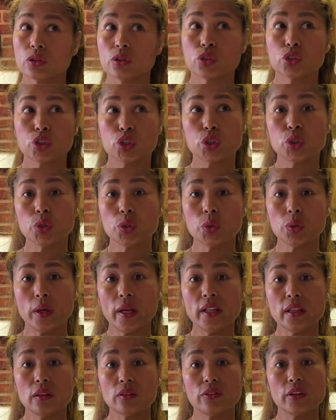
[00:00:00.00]
2
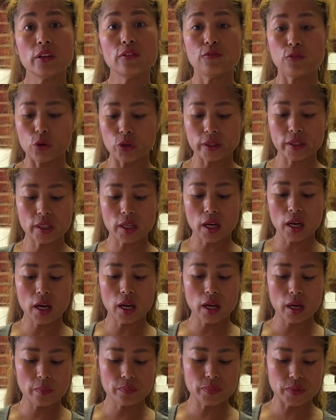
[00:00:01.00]
3/4
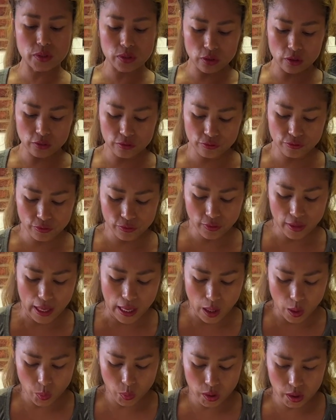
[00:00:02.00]
cups of
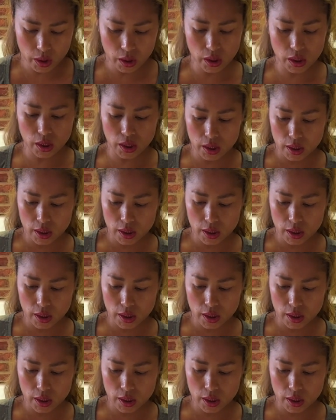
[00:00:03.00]
flour,